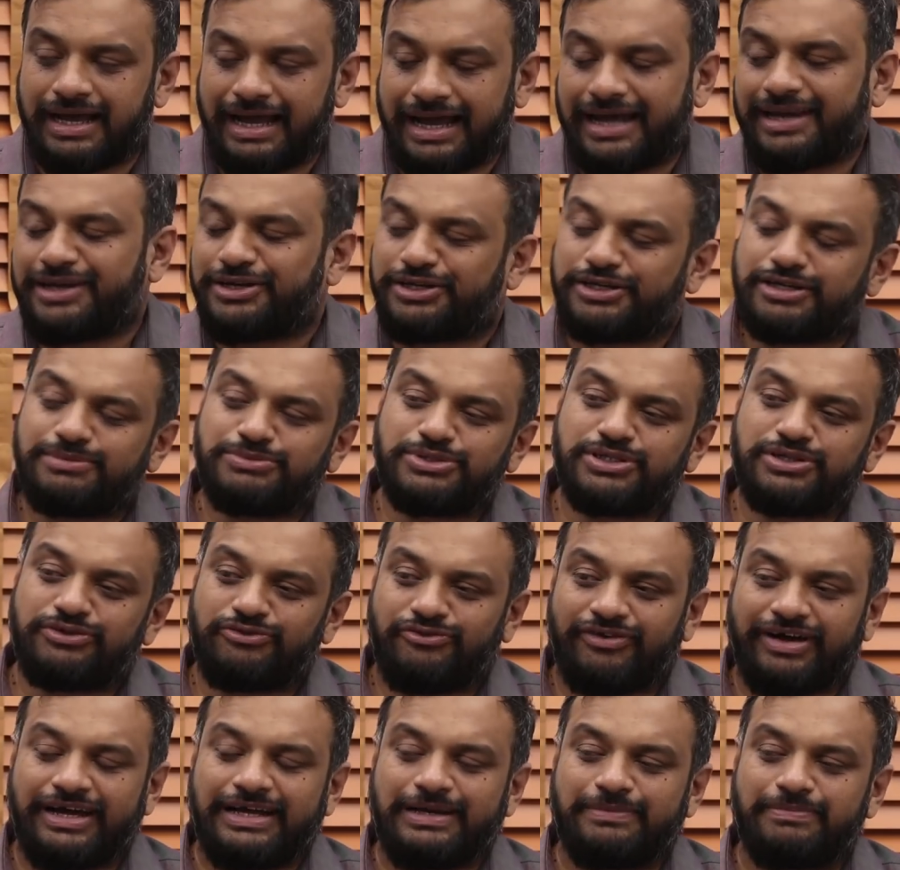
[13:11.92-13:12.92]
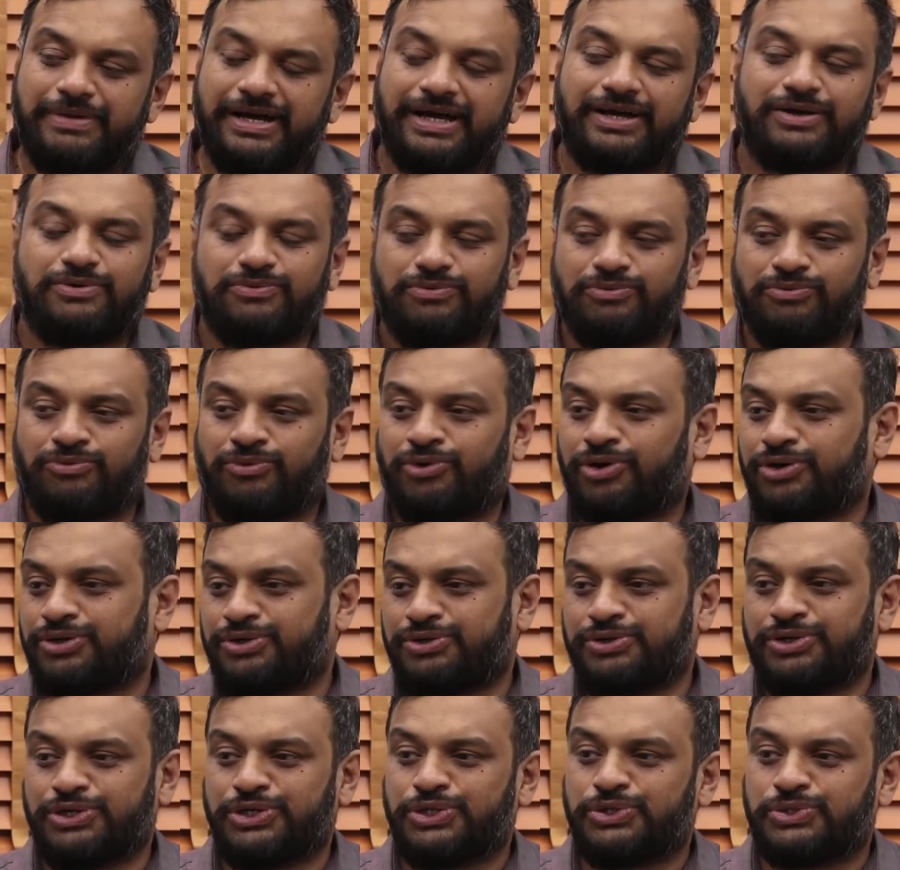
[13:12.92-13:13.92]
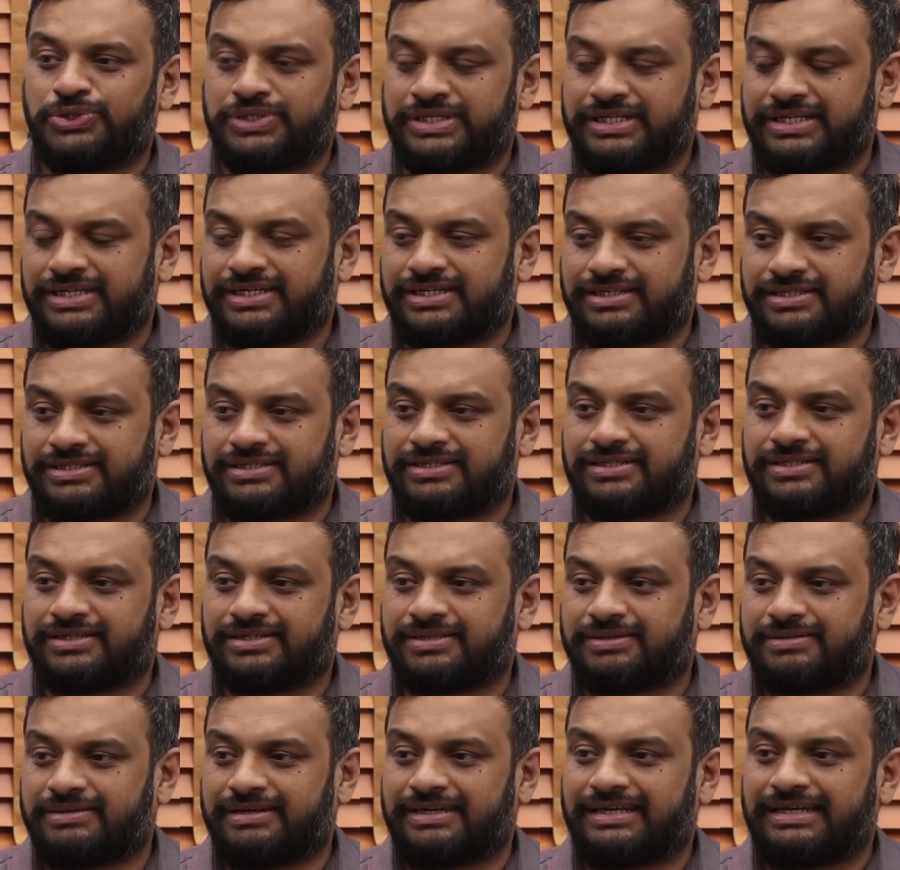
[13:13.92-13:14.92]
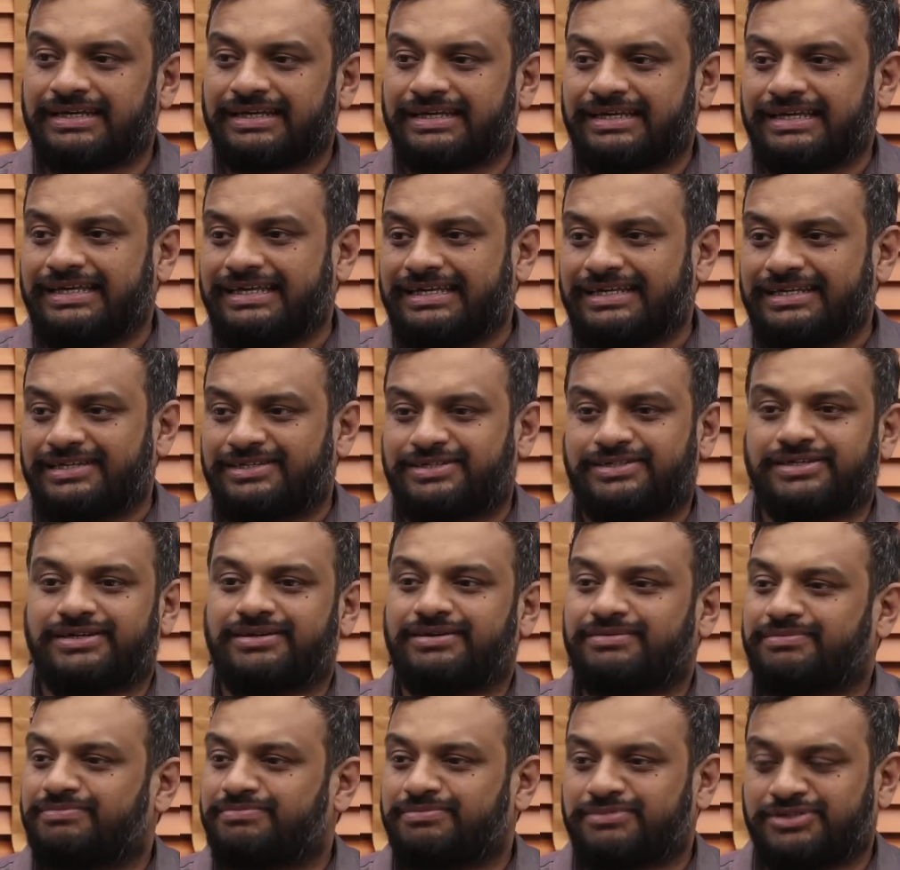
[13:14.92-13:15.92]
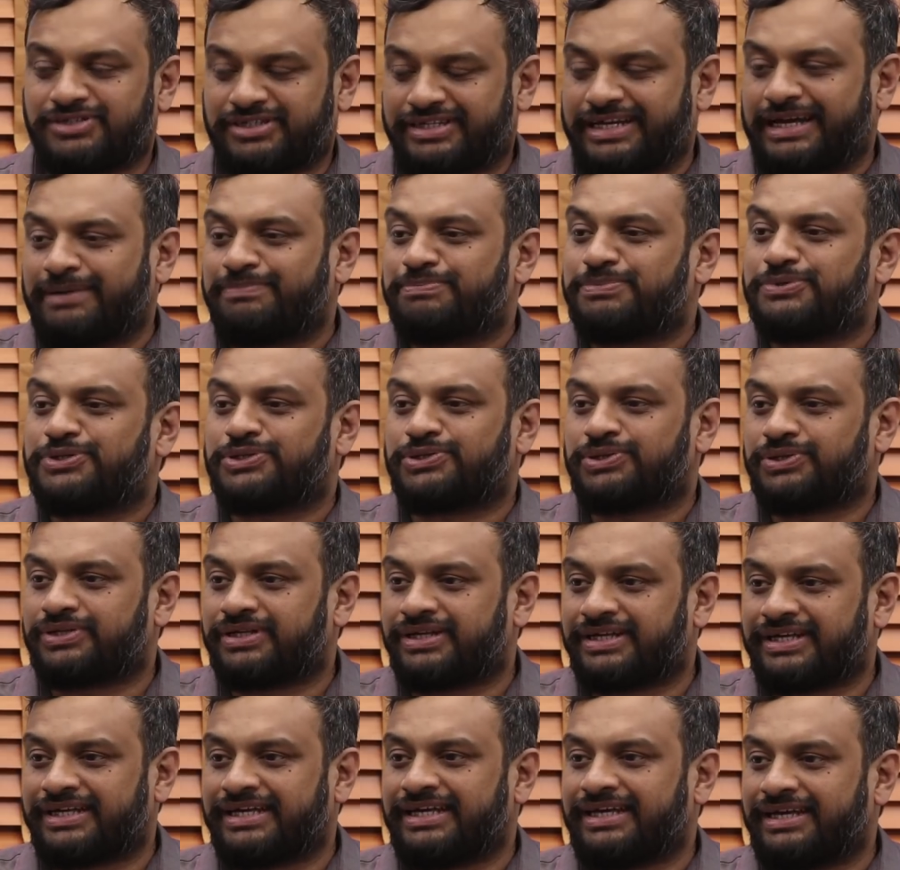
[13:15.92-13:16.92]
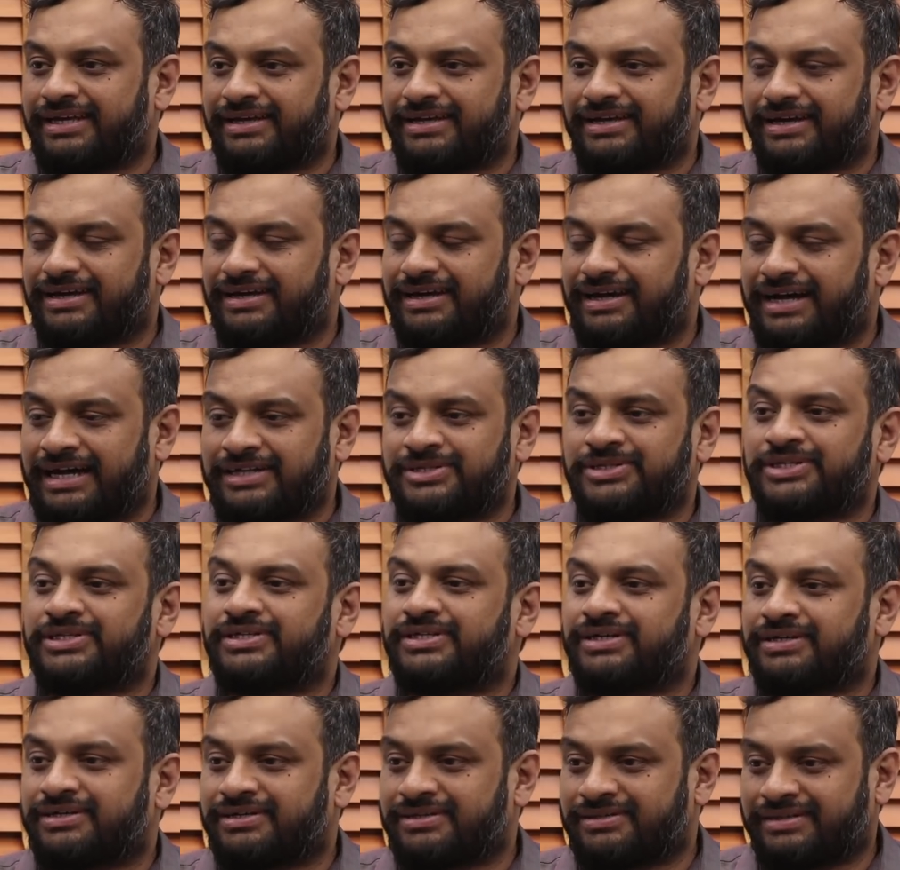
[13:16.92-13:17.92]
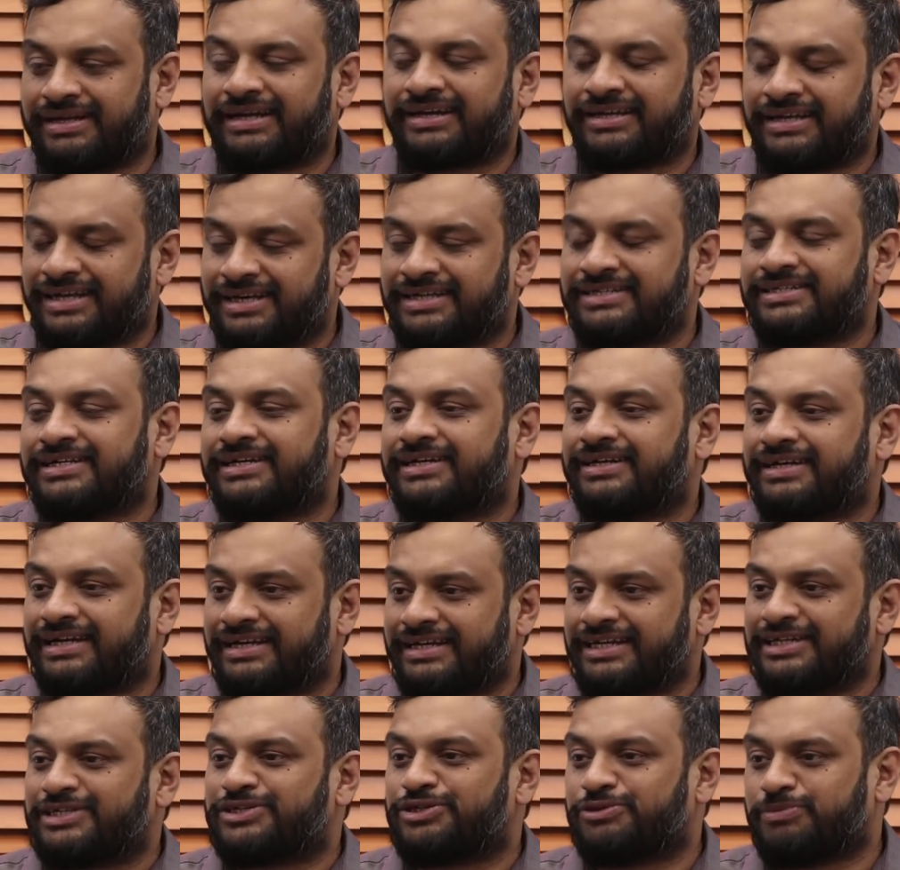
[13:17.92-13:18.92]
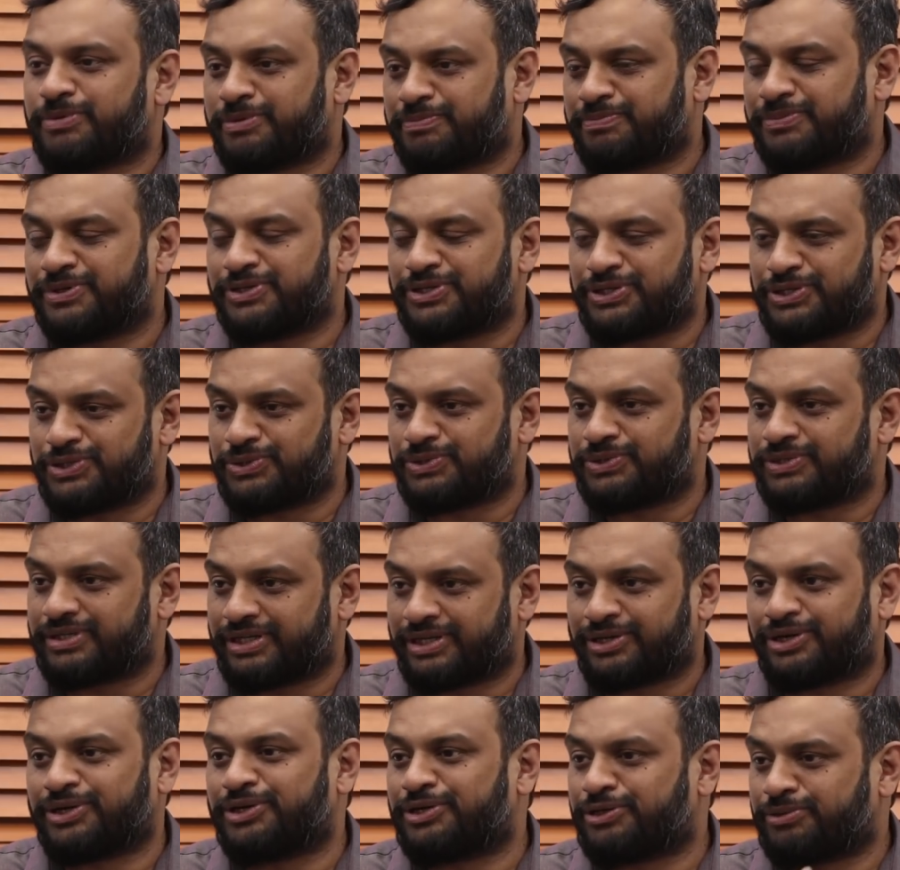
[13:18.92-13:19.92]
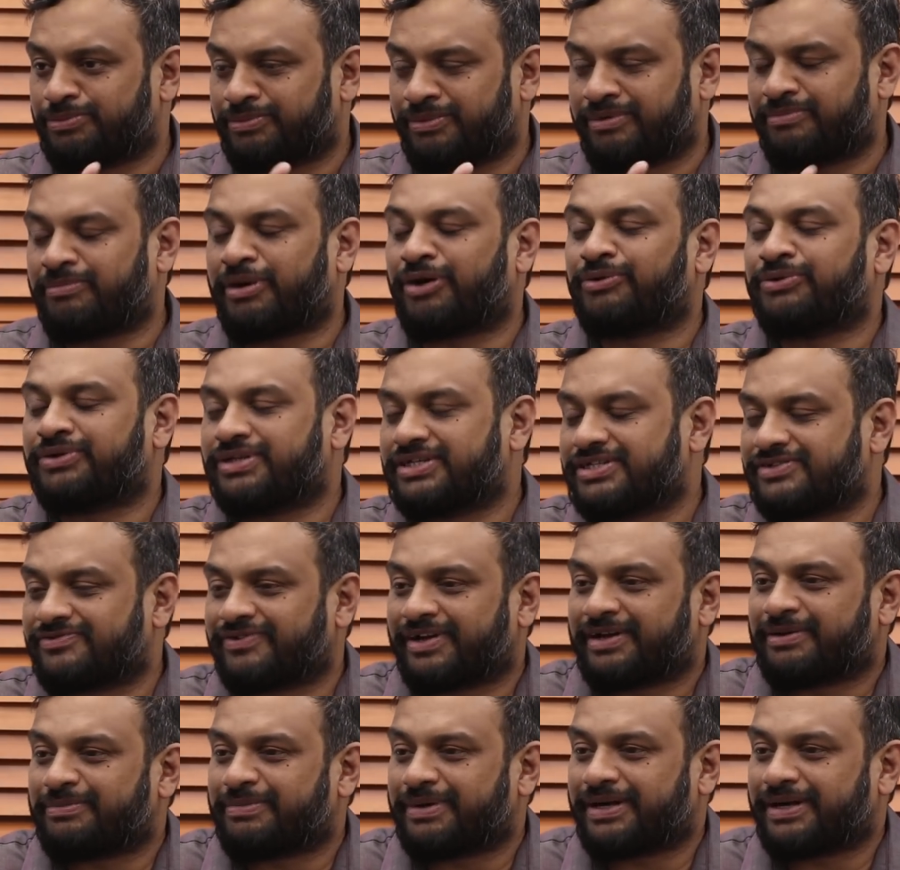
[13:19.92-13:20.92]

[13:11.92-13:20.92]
And in terms of the fight back, what do you see as the key st steps or the key agenda, the key agenda that needs to be pursued in order to mount this fight